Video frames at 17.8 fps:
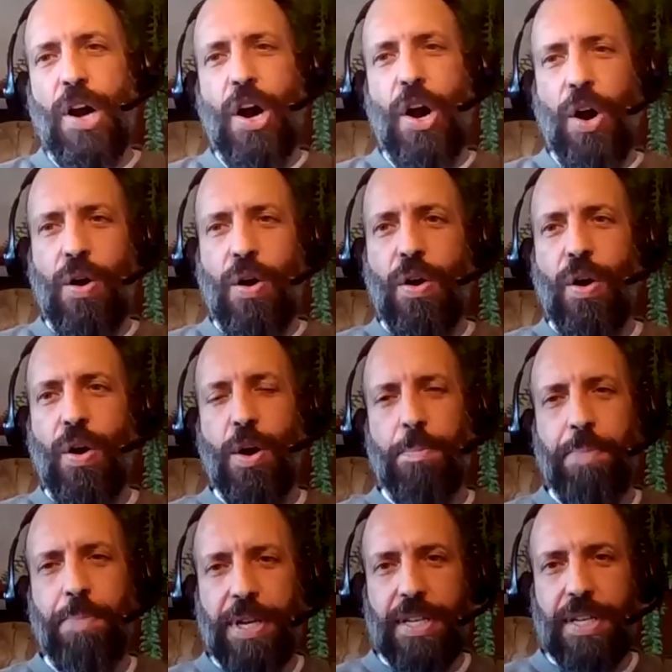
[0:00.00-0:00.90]

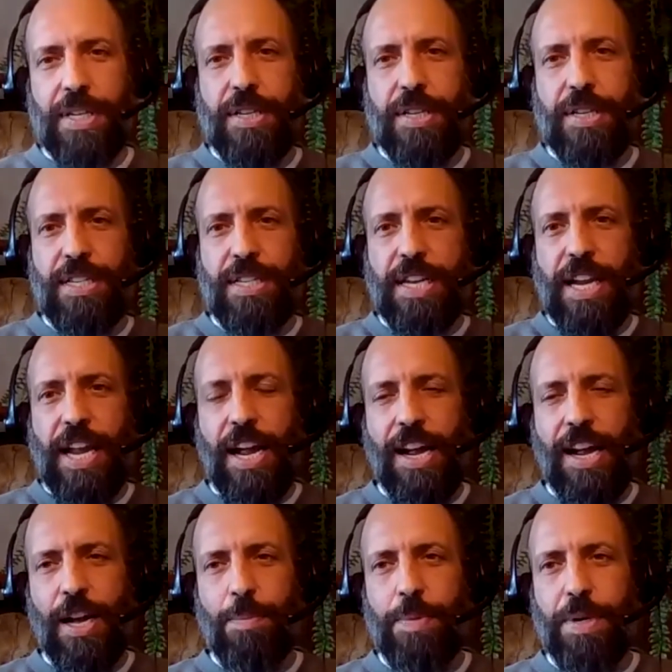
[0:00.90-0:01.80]
are, but it doesn't
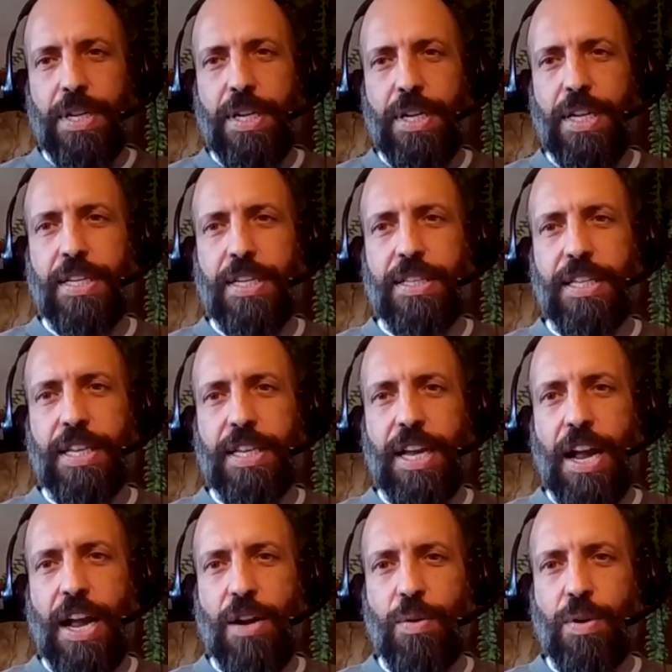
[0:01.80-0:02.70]
happen in the
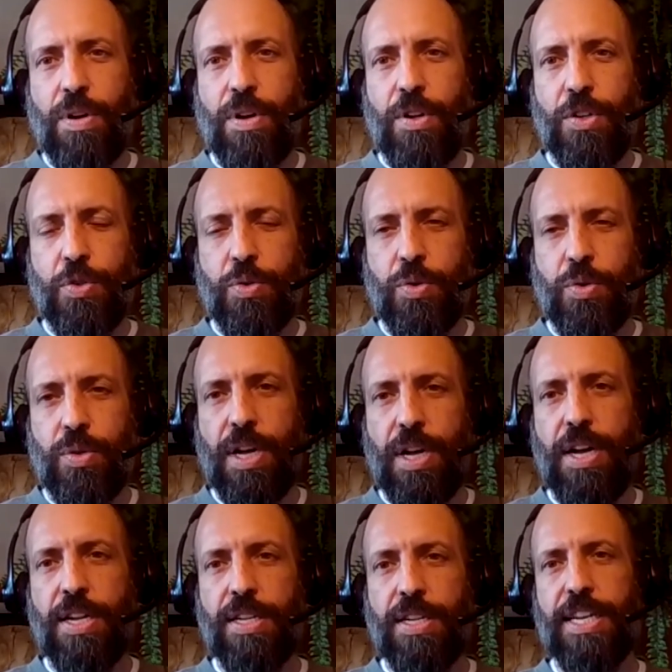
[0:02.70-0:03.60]
agricultural
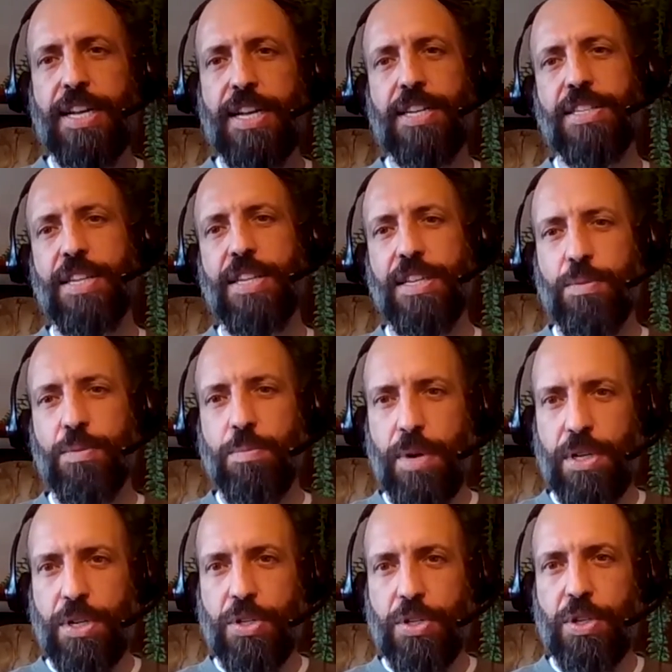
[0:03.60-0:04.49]
context as
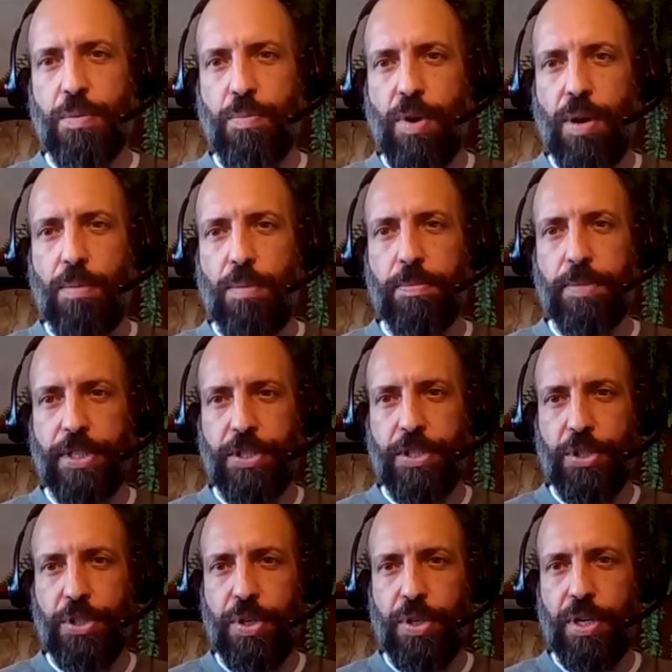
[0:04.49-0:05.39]
much as it probably
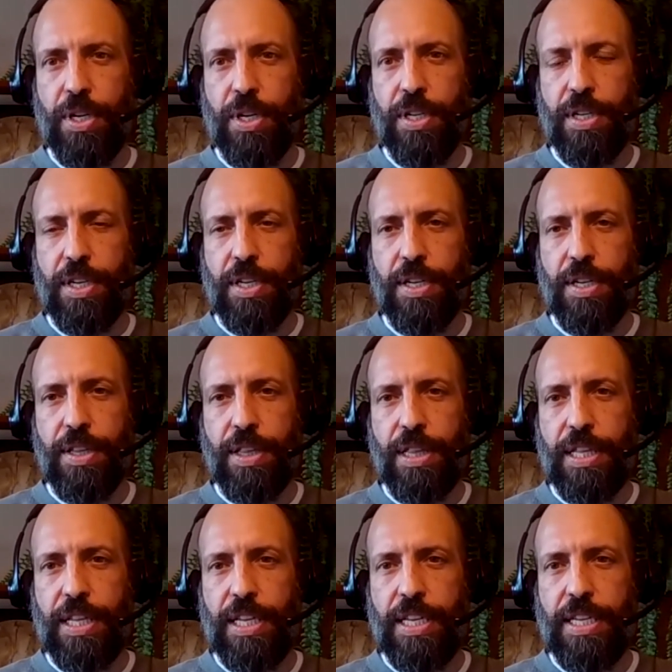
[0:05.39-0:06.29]
should.
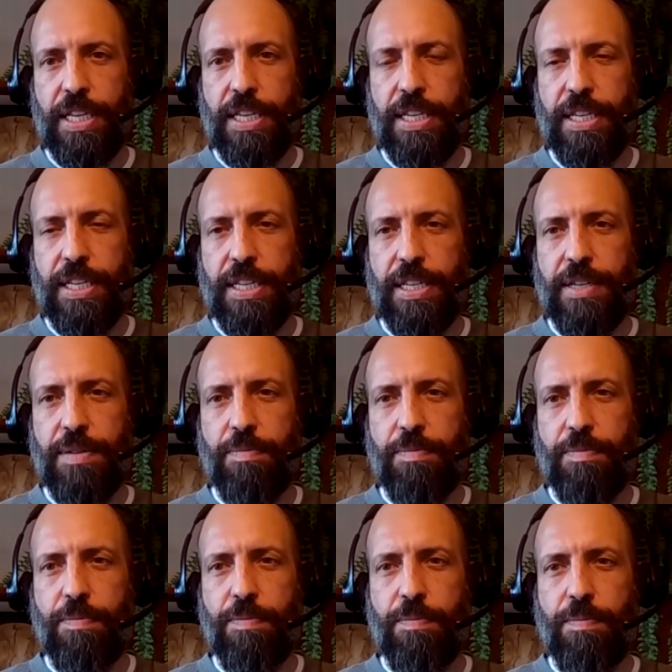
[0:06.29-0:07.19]
The
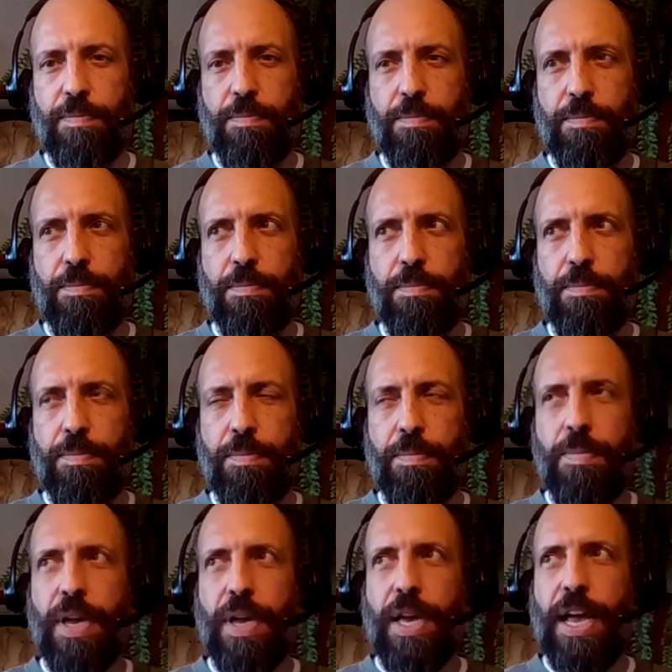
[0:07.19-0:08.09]

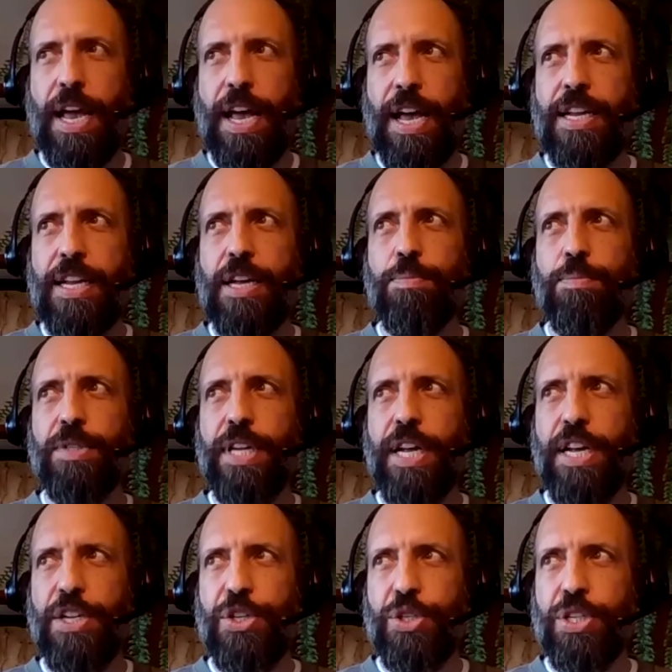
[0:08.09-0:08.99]

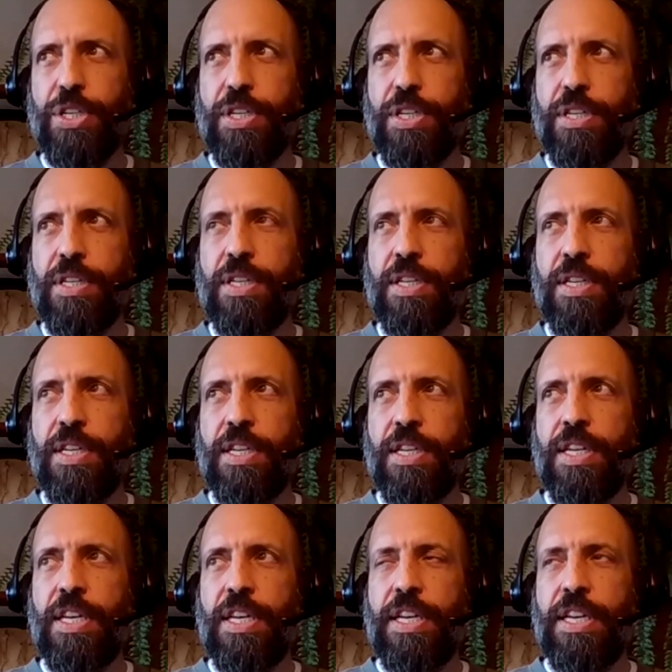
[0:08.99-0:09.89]
adaptation
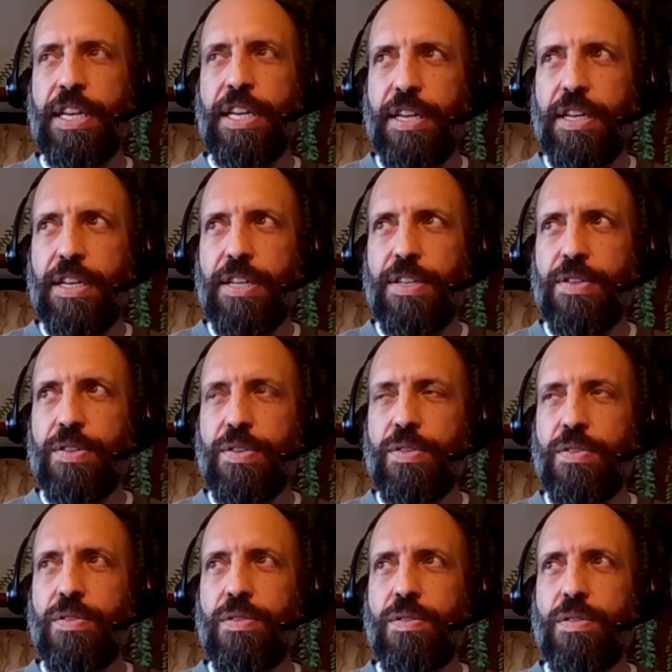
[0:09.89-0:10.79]

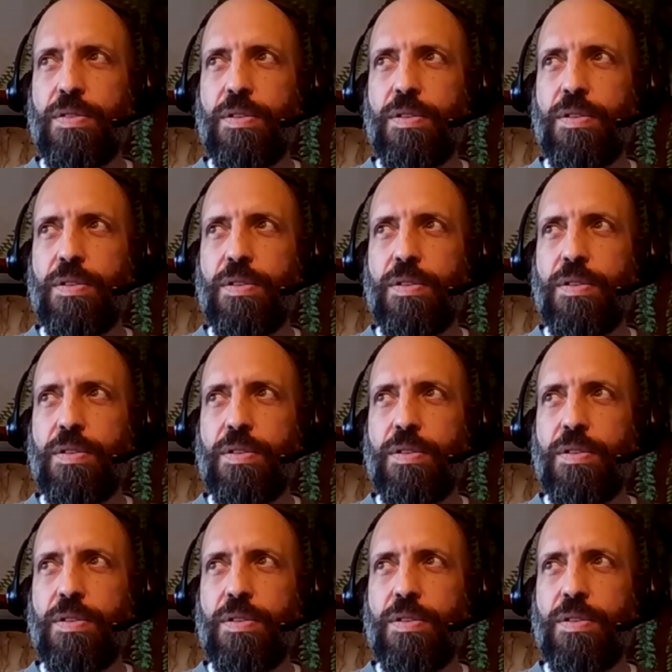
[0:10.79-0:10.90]
is